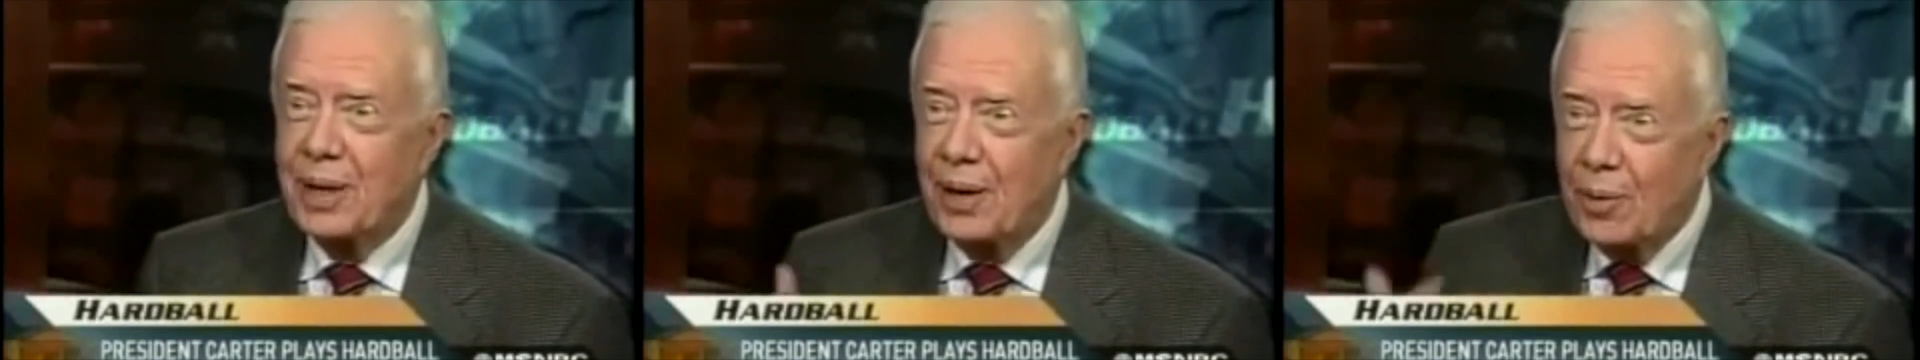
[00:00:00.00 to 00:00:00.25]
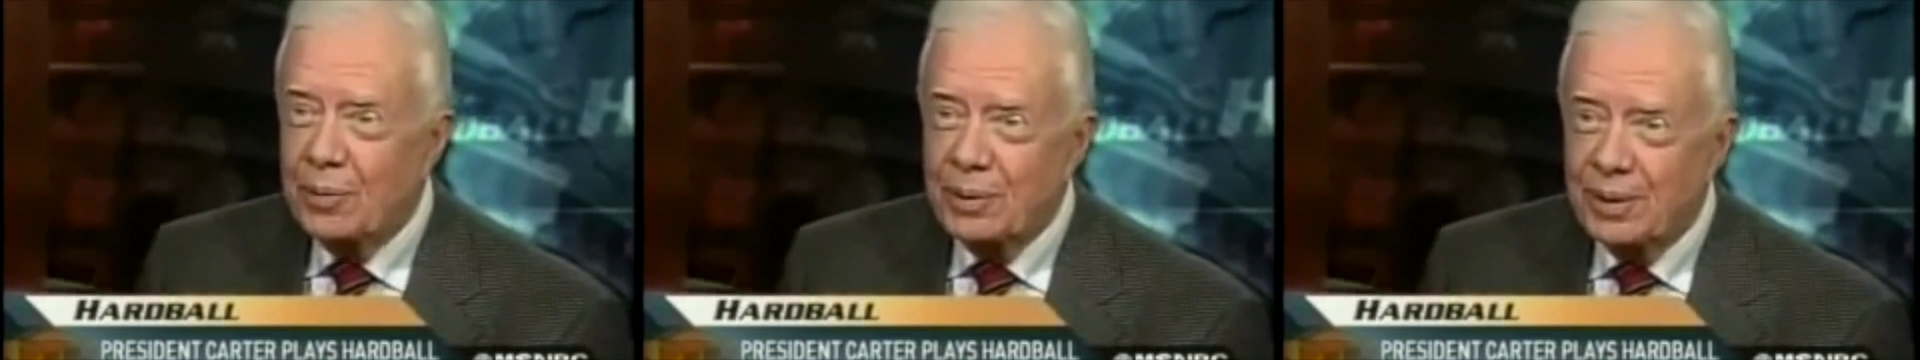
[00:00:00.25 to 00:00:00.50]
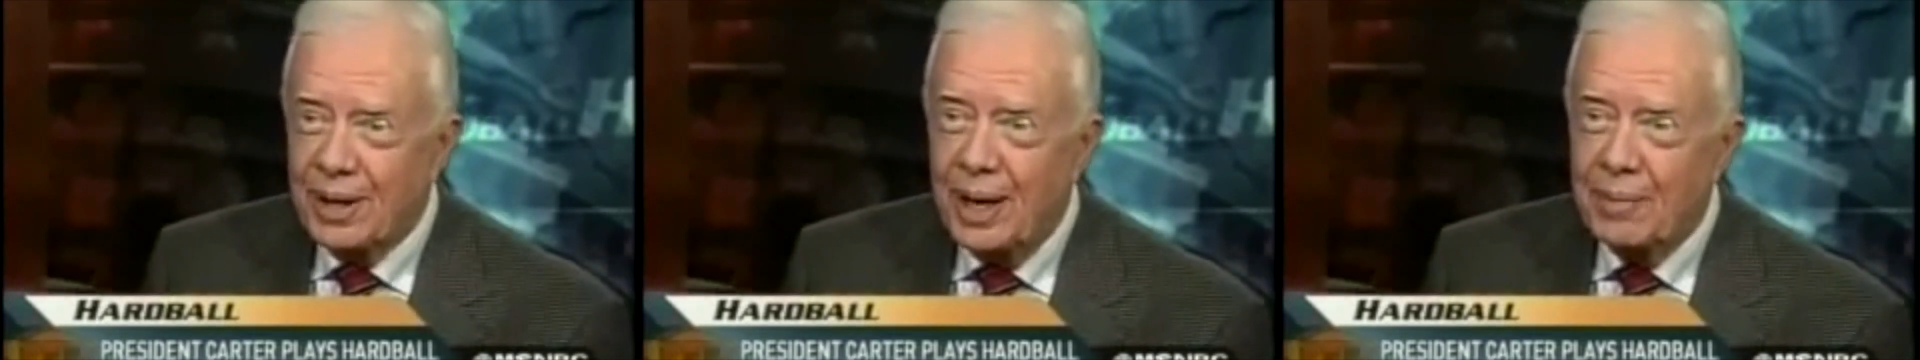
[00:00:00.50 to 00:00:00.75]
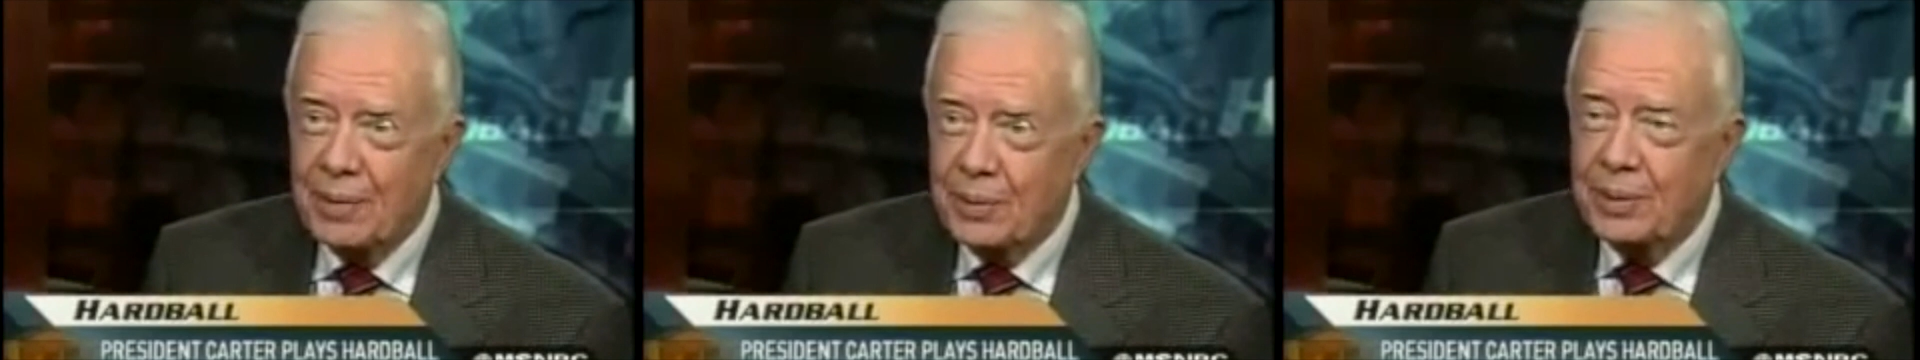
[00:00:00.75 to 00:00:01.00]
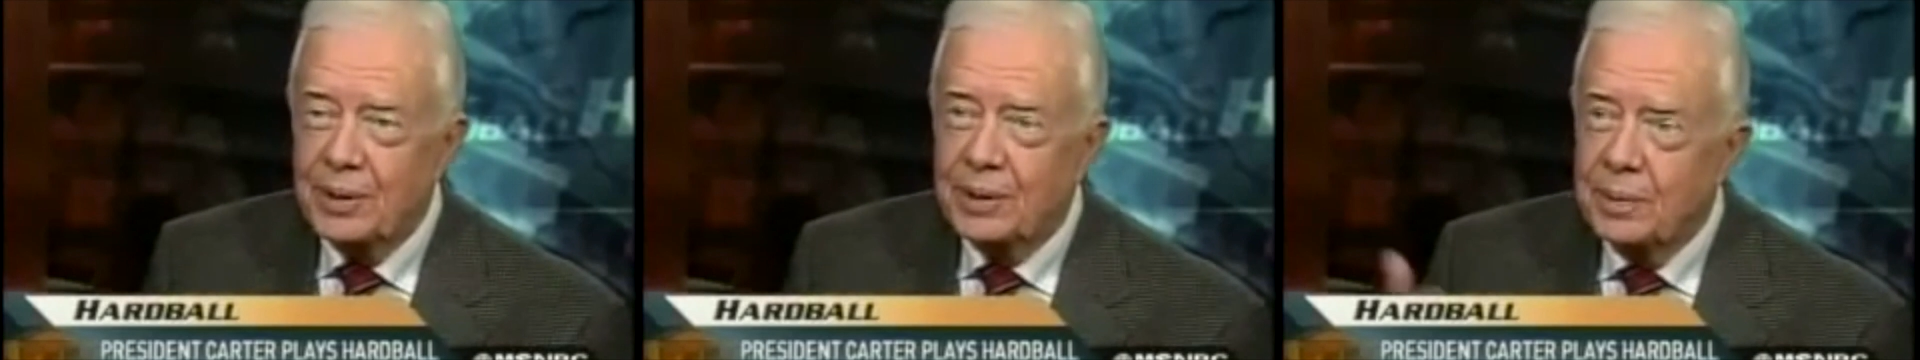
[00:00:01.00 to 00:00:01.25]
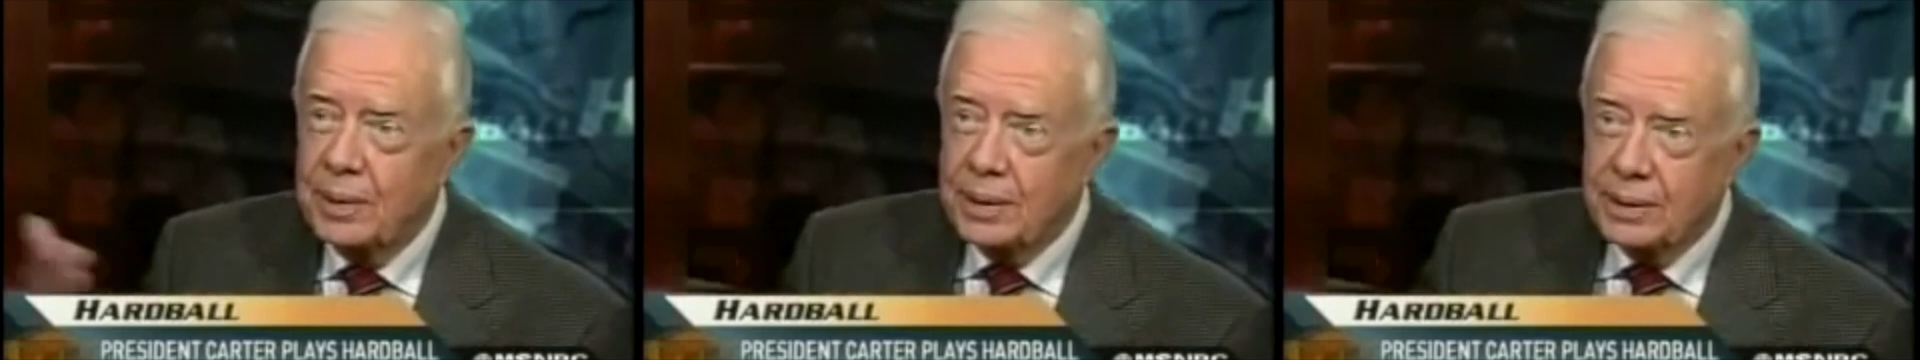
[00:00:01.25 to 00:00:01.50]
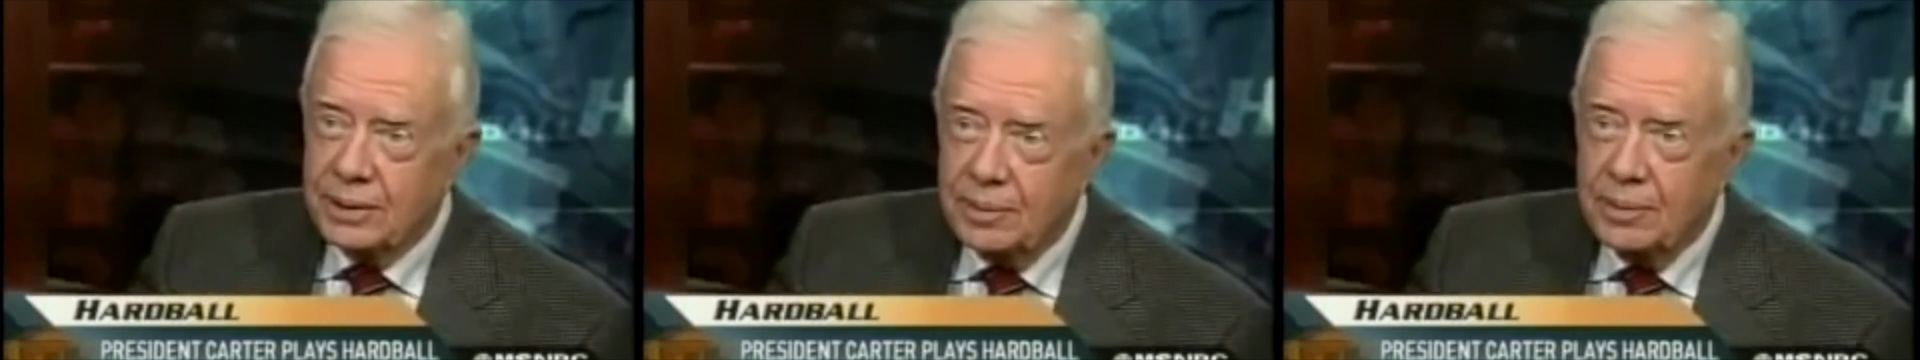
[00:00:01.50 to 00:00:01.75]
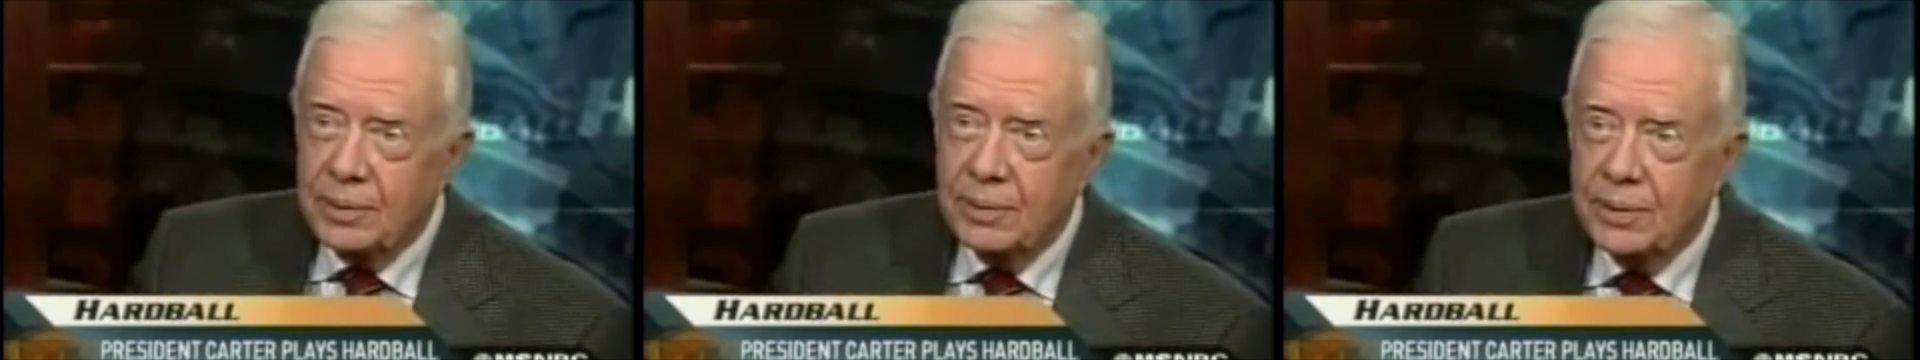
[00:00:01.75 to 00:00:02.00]
That's what I hope to accomplish with this
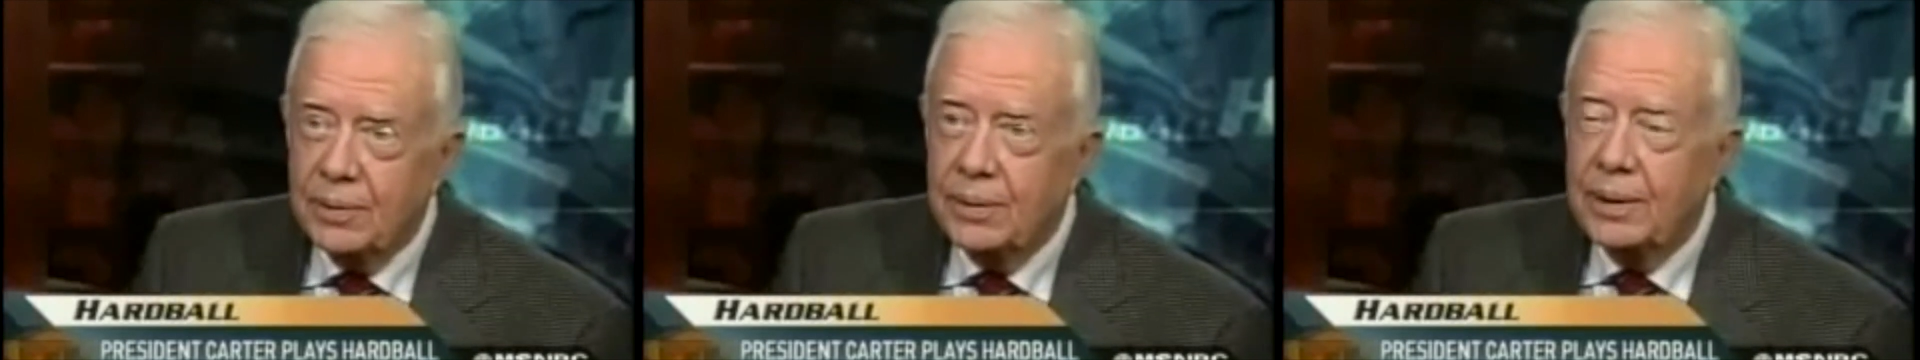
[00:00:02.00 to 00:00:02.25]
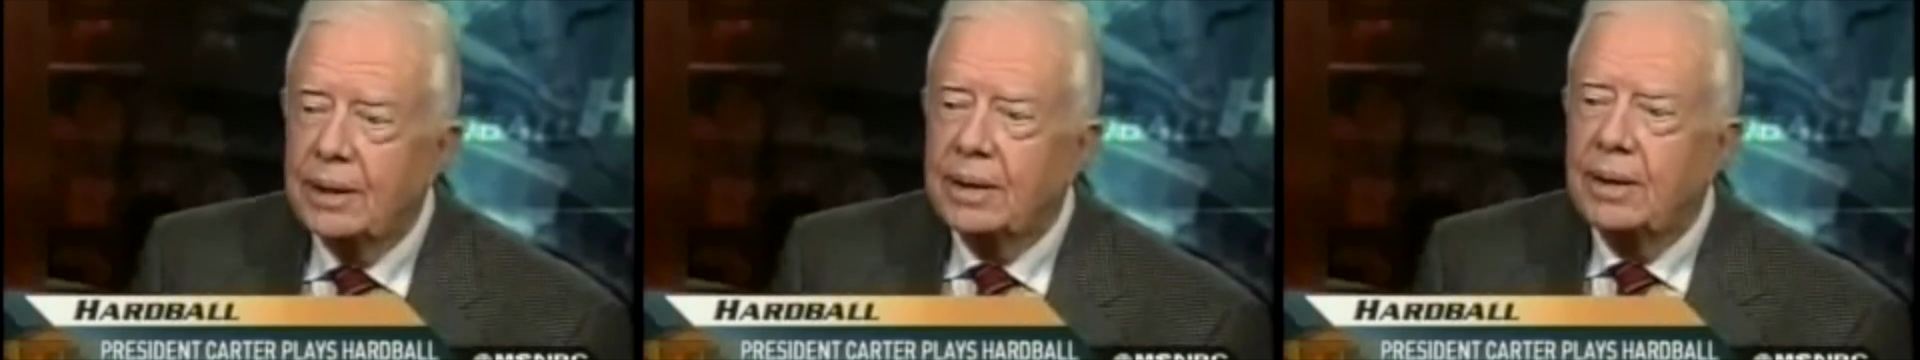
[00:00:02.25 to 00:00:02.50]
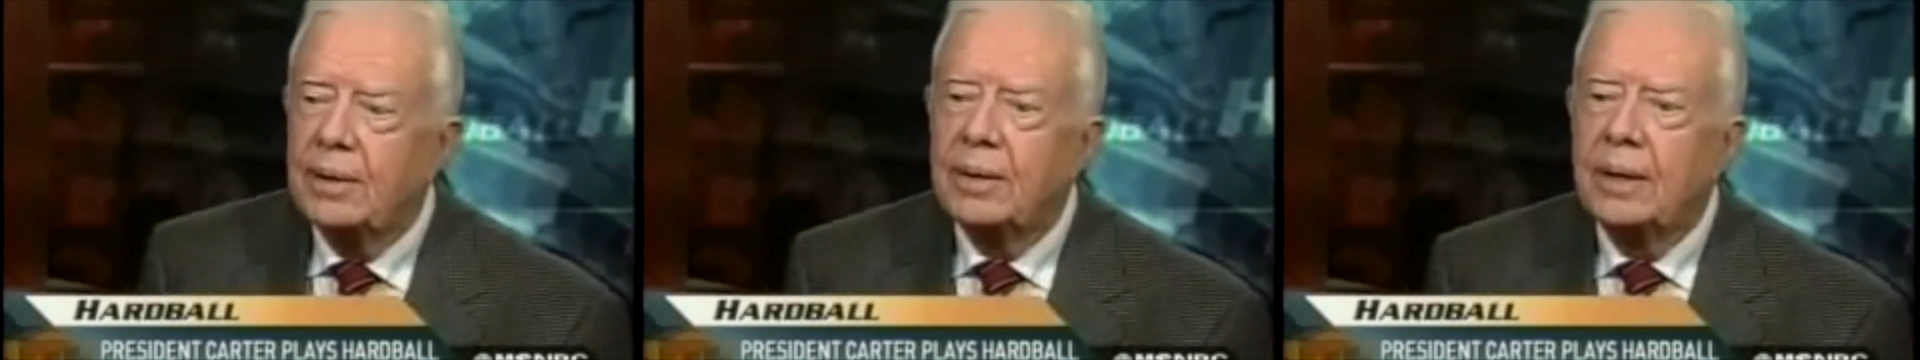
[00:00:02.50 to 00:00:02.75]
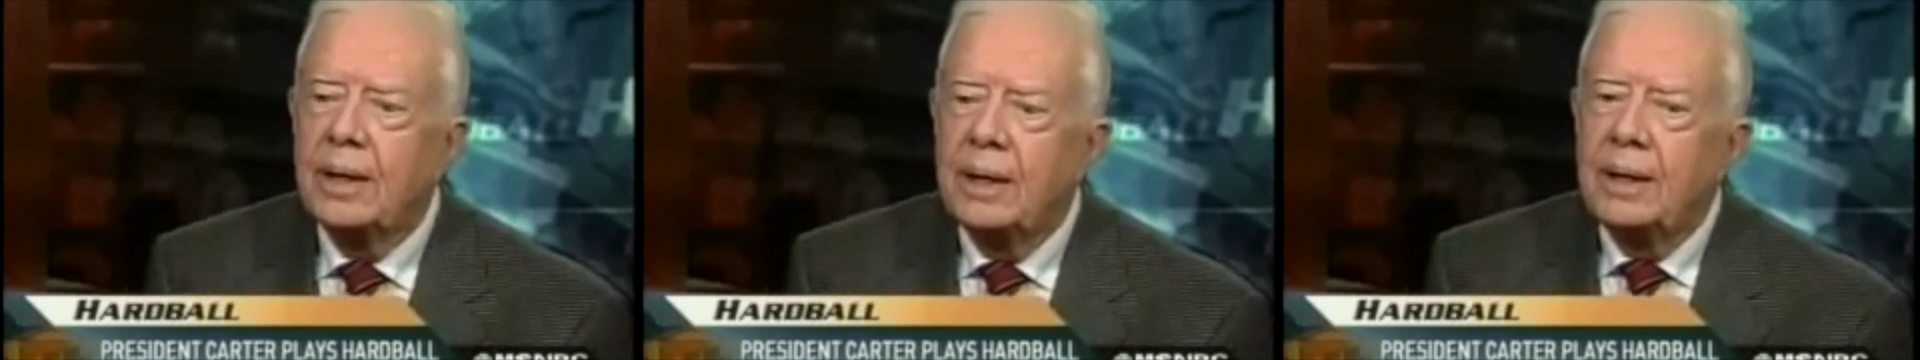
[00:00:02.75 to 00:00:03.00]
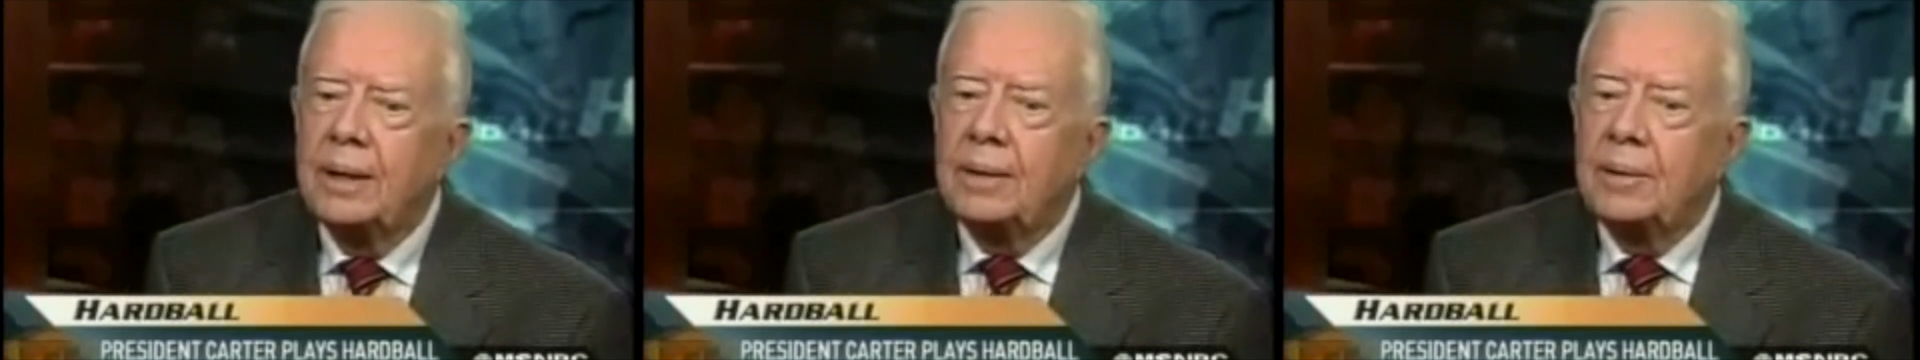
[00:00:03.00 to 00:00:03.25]
book, is to move toward that goal.